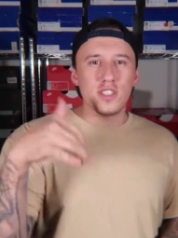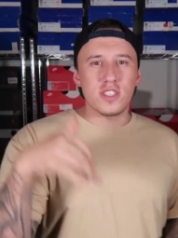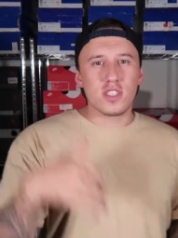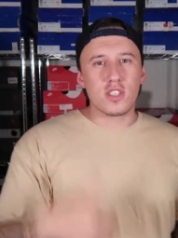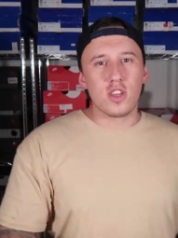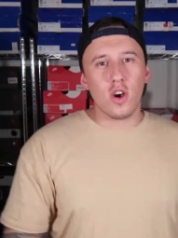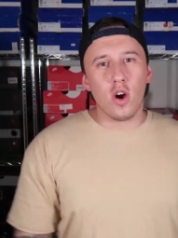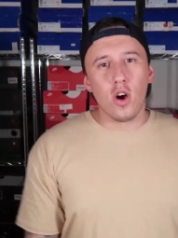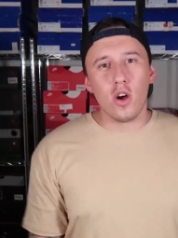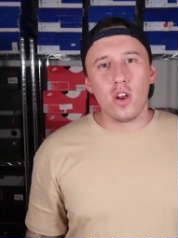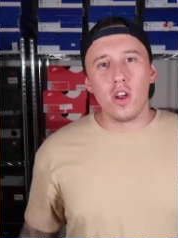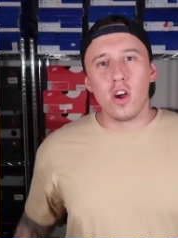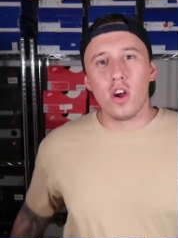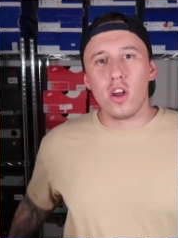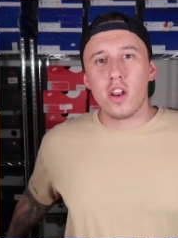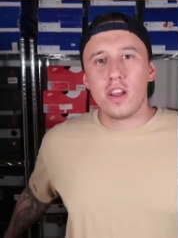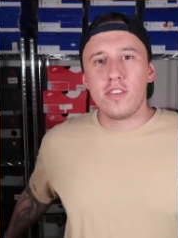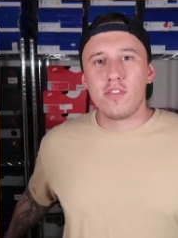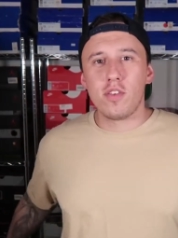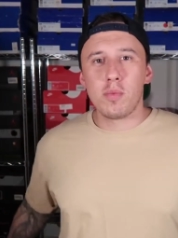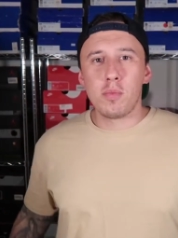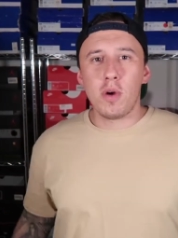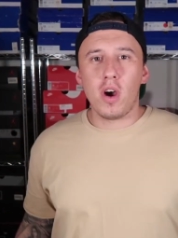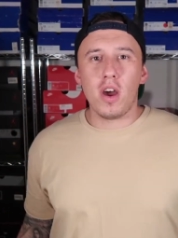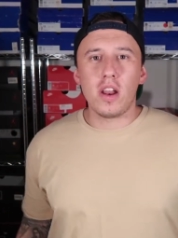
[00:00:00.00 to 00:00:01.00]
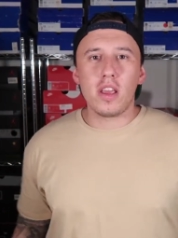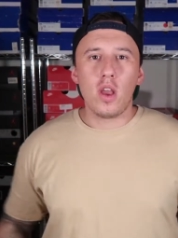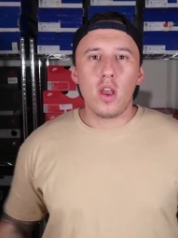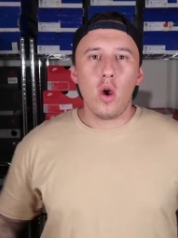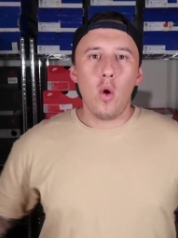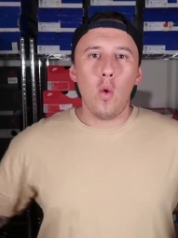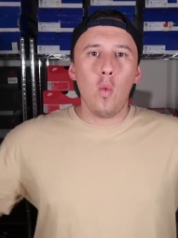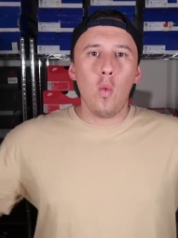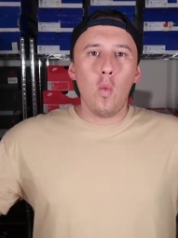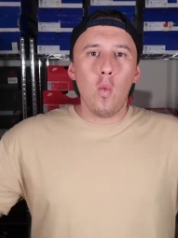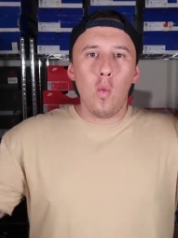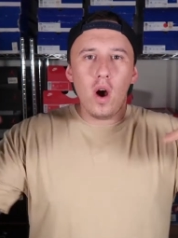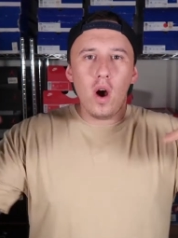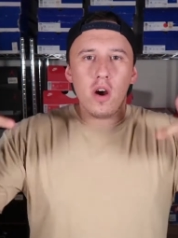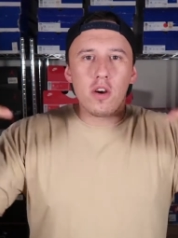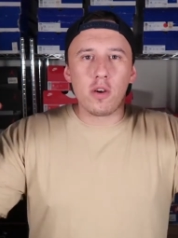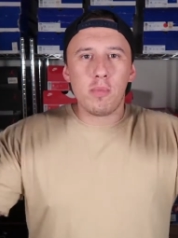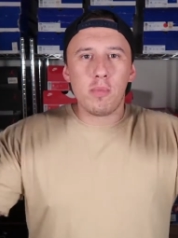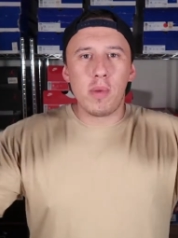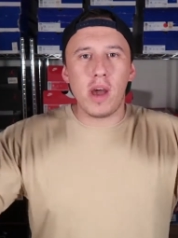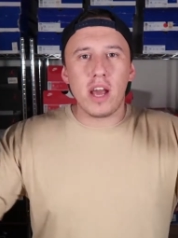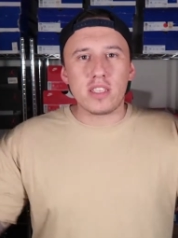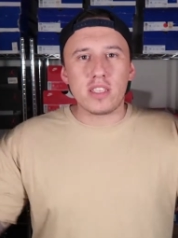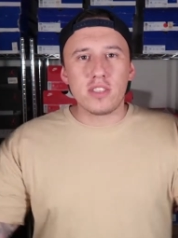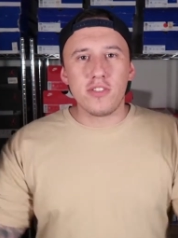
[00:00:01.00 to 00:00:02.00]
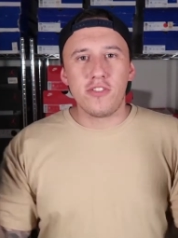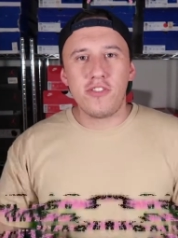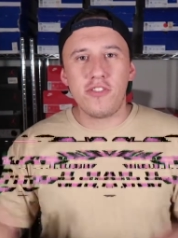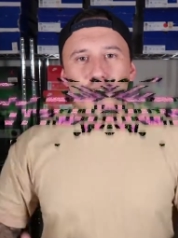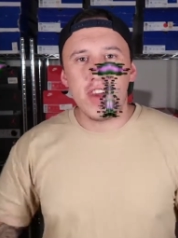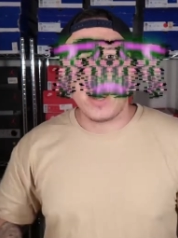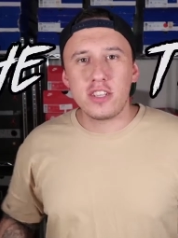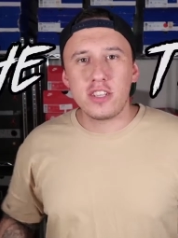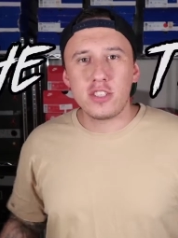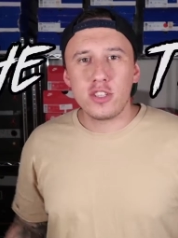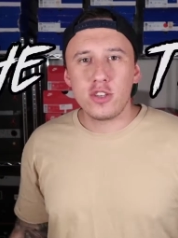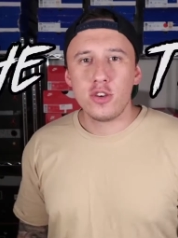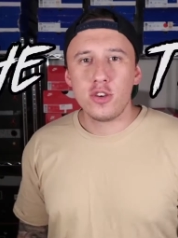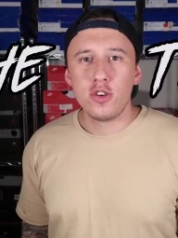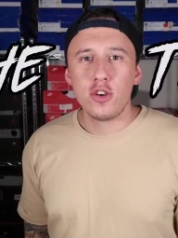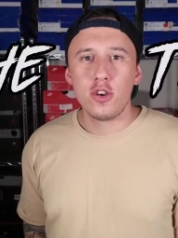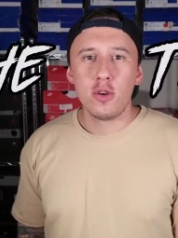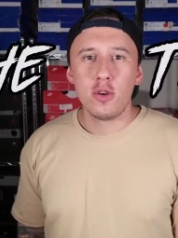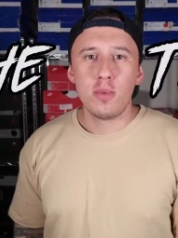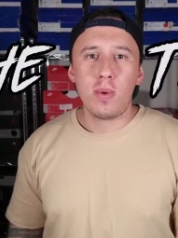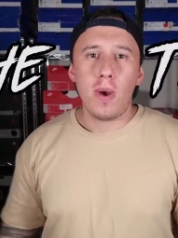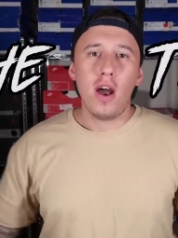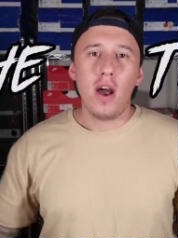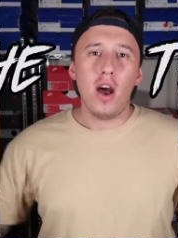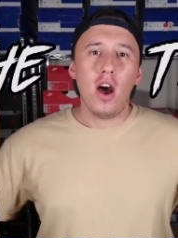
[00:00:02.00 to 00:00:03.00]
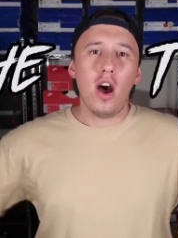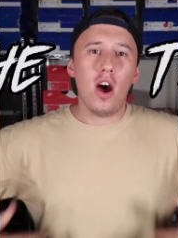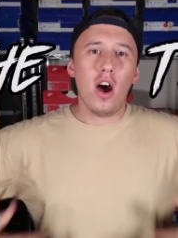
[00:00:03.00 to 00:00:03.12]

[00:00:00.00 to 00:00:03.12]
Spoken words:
What's going on, everybody? Welcome back to Whetu.